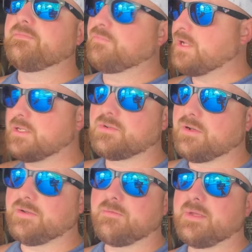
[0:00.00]
you guys
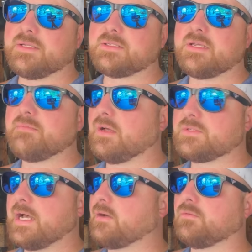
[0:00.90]
already know me and
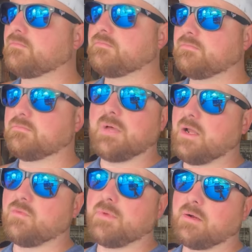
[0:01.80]
seatbelts. I
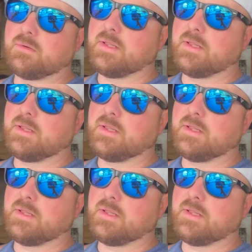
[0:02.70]
don't buckle